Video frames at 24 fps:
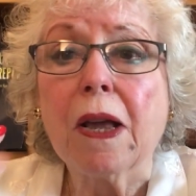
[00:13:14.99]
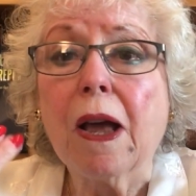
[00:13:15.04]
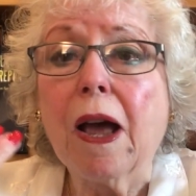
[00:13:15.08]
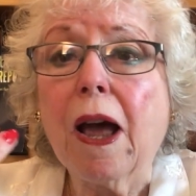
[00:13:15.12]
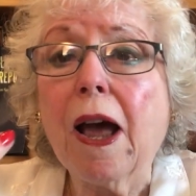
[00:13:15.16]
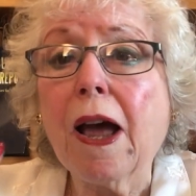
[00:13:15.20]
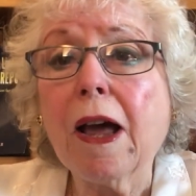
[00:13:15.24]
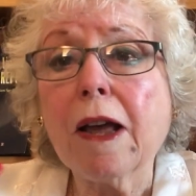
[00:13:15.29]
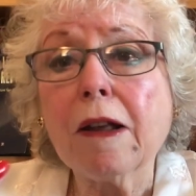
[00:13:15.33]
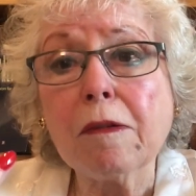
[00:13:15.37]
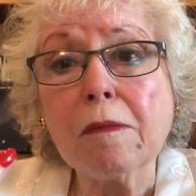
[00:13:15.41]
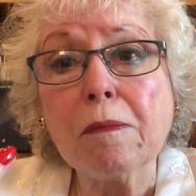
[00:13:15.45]

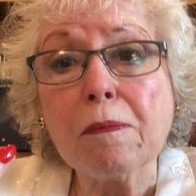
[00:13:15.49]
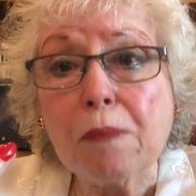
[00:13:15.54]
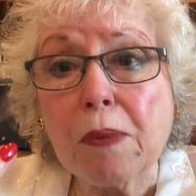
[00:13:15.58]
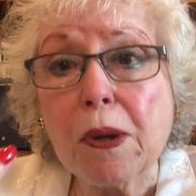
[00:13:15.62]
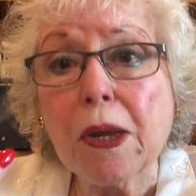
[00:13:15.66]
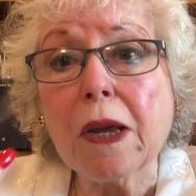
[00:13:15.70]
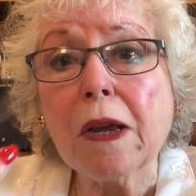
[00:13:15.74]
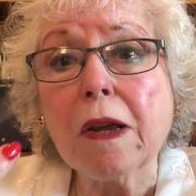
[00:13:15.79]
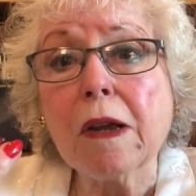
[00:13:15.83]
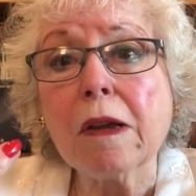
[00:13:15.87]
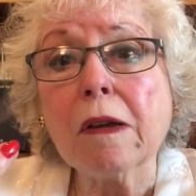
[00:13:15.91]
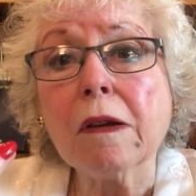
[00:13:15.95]
And
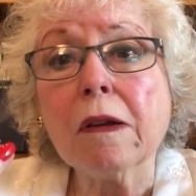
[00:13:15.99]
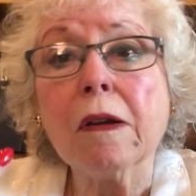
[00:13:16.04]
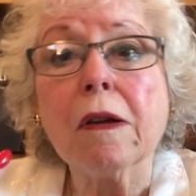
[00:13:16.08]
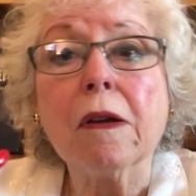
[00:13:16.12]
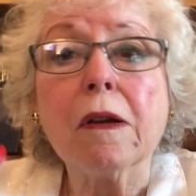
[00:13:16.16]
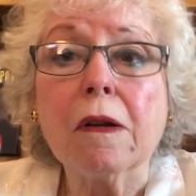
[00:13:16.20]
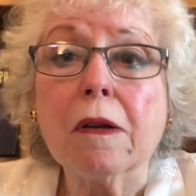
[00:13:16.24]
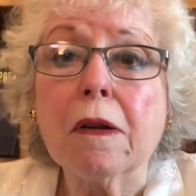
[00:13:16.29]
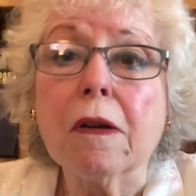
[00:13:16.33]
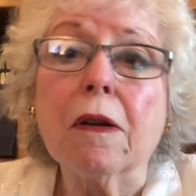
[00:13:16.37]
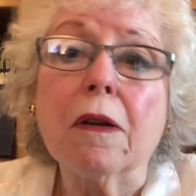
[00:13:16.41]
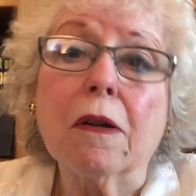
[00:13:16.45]
B,
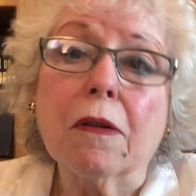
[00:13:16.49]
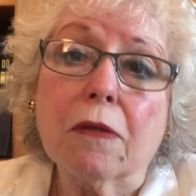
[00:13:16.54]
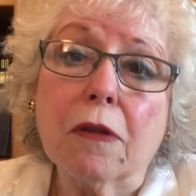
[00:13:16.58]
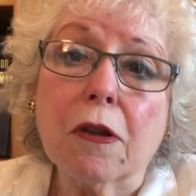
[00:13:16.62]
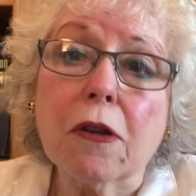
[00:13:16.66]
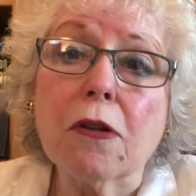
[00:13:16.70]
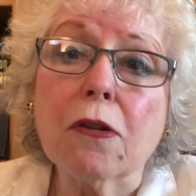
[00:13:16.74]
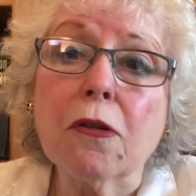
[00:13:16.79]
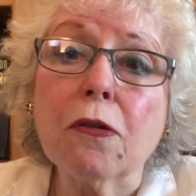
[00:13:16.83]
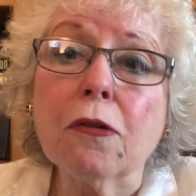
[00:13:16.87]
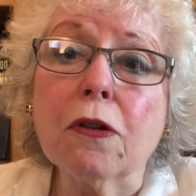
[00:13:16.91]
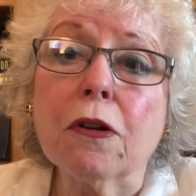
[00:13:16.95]
the
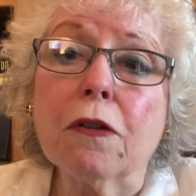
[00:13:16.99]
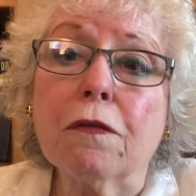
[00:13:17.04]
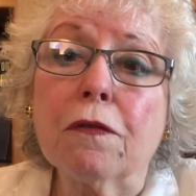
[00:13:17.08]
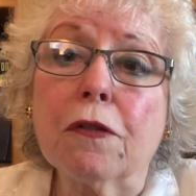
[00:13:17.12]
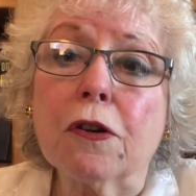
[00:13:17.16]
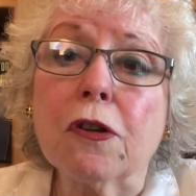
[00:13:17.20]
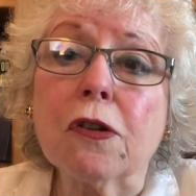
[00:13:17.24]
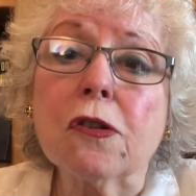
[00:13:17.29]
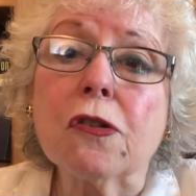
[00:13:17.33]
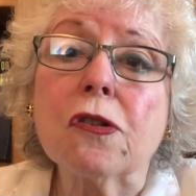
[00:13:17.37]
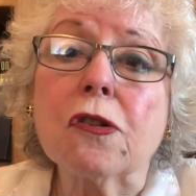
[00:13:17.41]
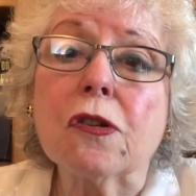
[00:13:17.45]

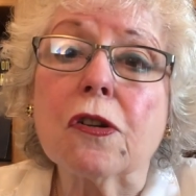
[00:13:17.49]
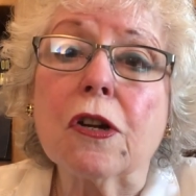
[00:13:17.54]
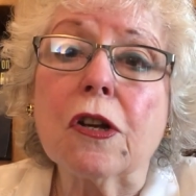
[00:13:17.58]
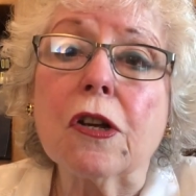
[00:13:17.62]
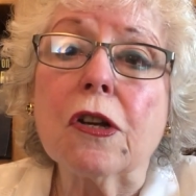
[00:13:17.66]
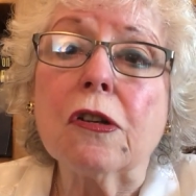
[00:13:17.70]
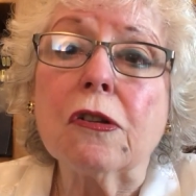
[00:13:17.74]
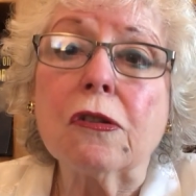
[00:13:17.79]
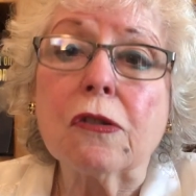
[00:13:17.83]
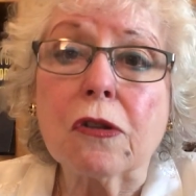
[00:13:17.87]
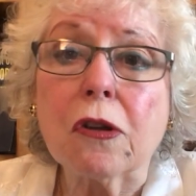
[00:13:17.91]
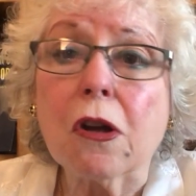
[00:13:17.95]

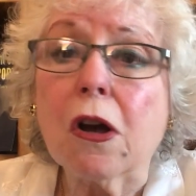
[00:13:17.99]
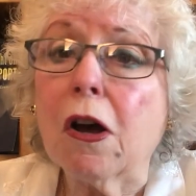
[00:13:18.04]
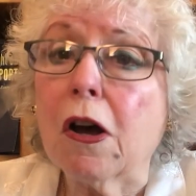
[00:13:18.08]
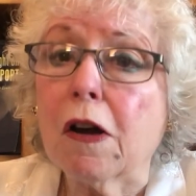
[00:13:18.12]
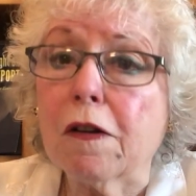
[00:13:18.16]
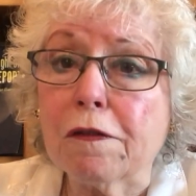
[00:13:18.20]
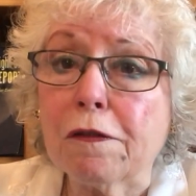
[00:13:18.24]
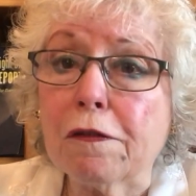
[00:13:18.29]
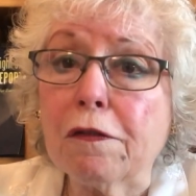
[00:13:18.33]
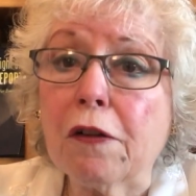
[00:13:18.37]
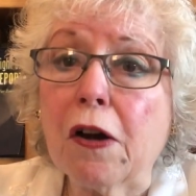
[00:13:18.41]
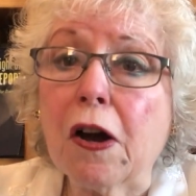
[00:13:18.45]
universities are
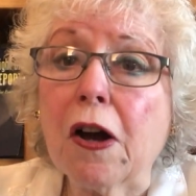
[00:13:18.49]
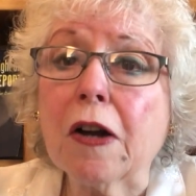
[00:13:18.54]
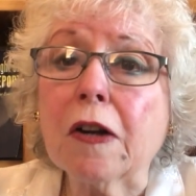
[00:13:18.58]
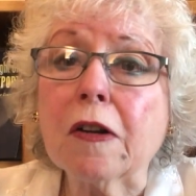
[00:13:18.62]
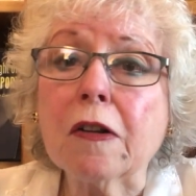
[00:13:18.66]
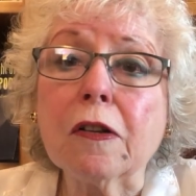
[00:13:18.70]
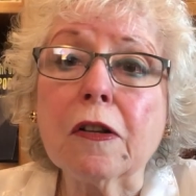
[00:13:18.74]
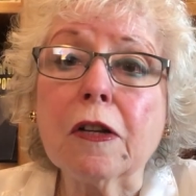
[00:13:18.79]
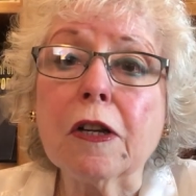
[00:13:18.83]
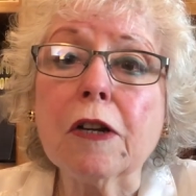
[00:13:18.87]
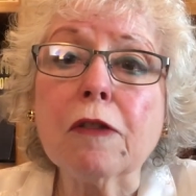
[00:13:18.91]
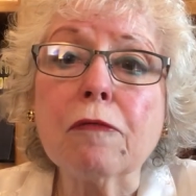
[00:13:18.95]

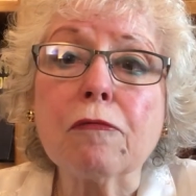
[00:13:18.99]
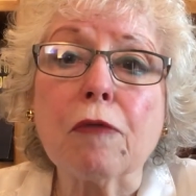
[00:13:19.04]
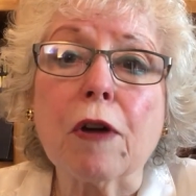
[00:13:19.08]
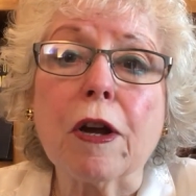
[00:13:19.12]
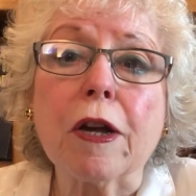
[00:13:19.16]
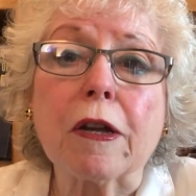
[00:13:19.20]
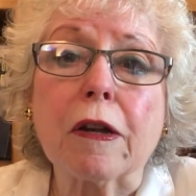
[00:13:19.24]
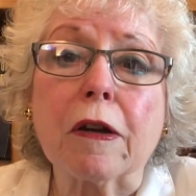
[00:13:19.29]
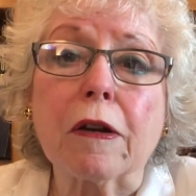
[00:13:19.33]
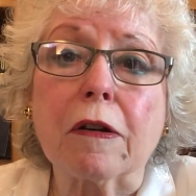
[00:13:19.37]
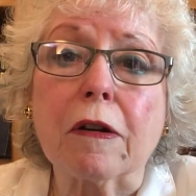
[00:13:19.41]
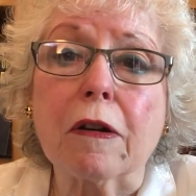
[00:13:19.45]
finally
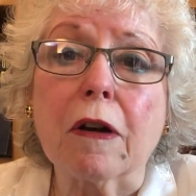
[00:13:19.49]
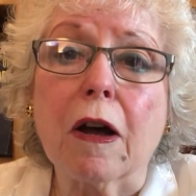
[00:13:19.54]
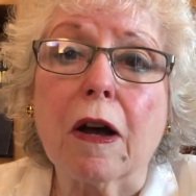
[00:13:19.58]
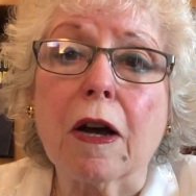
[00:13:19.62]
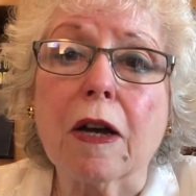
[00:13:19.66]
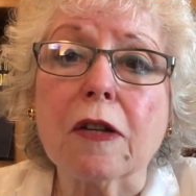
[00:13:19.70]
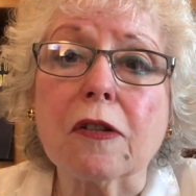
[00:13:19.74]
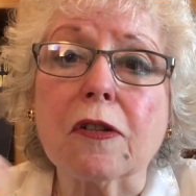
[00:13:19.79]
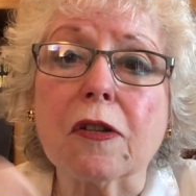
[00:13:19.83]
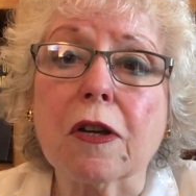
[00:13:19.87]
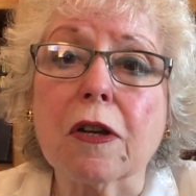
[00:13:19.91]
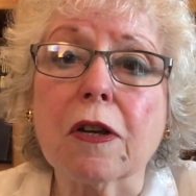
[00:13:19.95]

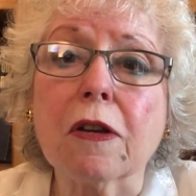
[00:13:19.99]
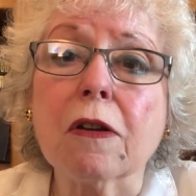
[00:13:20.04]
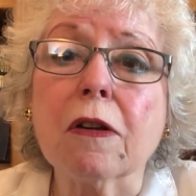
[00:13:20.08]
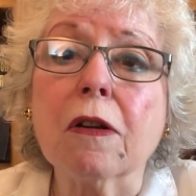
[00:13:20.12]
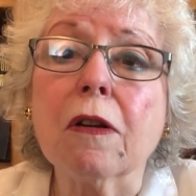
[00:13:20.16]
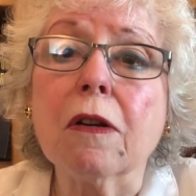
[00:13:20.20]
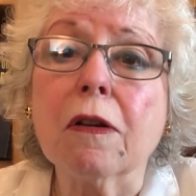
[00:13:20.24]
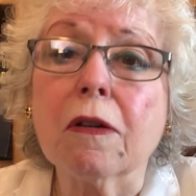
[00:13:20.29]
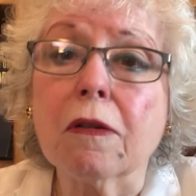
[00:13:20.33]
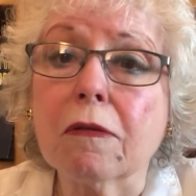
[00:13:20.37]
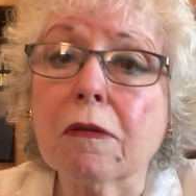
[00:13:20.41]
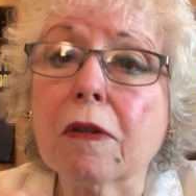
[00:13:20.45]
recognizing
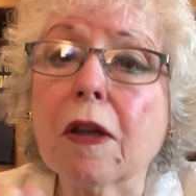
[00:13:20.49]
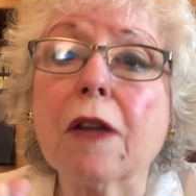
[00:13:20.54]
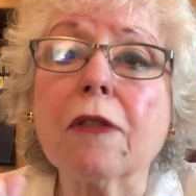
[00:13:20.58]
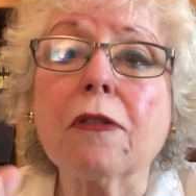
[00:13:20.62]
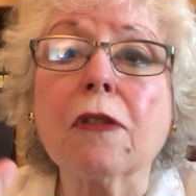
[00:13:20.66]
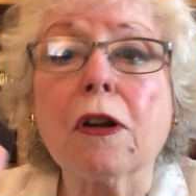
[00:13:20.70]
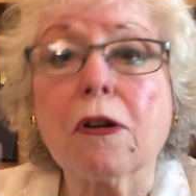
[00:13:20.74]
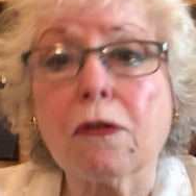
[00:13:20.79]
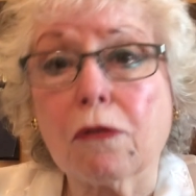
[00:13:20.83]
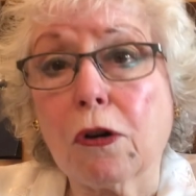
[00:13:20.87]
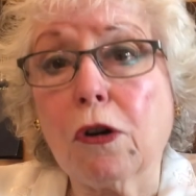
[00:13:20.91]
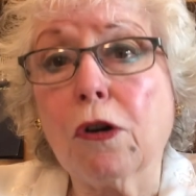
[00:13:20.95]
that
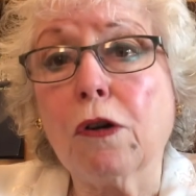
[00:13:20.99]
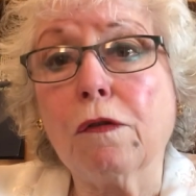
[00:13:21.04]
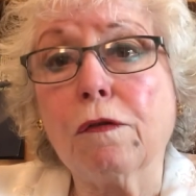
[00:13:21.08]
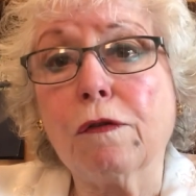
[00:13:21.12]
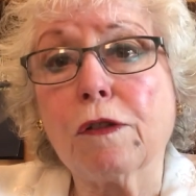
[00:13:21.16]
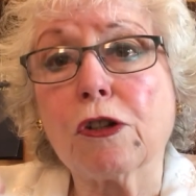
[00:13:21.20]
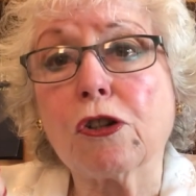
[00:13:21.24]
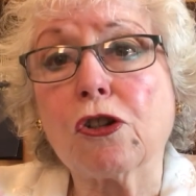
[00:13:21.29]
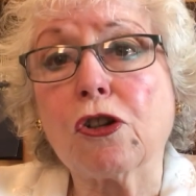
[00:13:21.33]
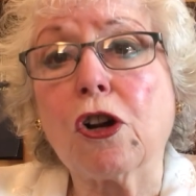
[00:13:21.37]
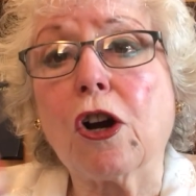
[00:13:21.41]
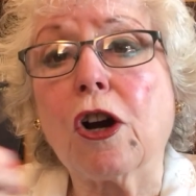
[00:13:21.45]
they're
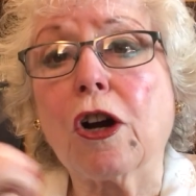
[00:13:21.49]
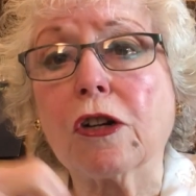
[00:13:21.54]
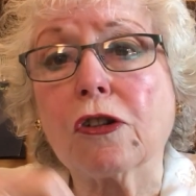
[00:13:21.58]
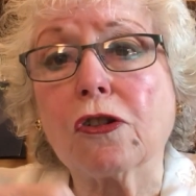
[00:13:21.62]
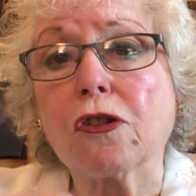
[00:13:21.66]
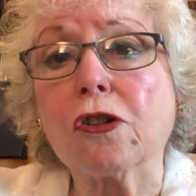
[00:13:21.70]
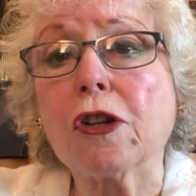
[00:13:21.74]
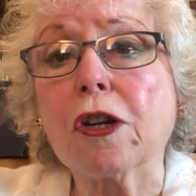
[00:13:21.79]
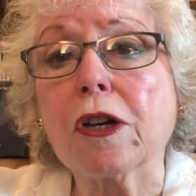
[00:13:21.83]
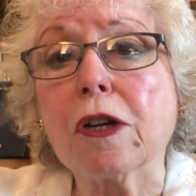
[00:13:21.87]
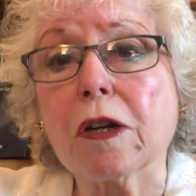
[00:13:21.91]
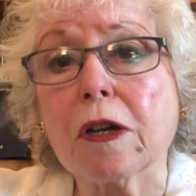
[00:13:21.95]

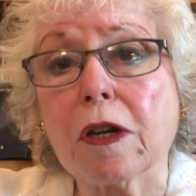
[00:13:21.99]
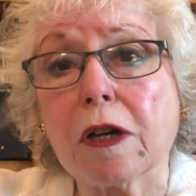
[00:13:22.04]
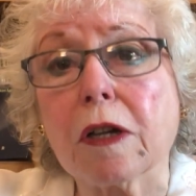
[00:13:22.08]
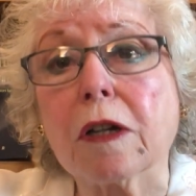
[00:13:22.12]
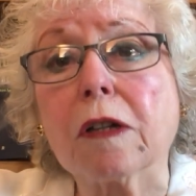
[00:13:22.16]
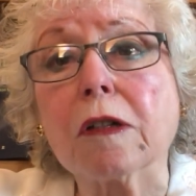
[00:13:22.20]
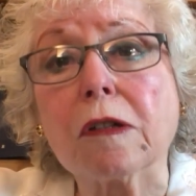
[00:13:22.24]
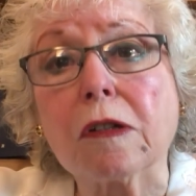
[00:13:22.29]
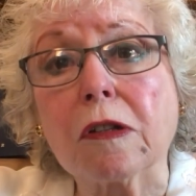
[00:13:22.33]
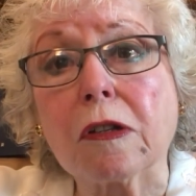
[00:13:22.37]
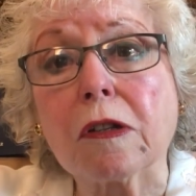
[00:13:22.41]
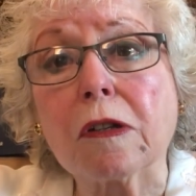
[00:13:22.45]
overcharging
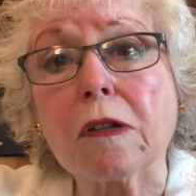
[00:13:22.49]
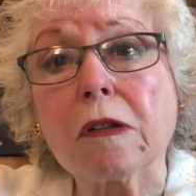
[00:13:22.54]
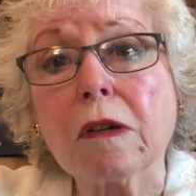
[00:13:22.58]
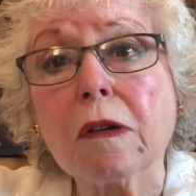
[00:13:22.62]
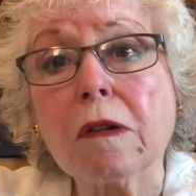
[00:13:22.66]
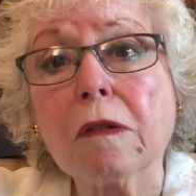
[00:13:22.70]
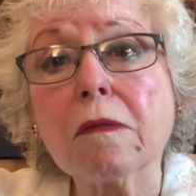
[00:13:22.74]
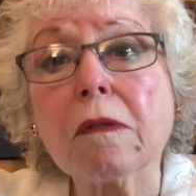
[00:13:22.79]
kids,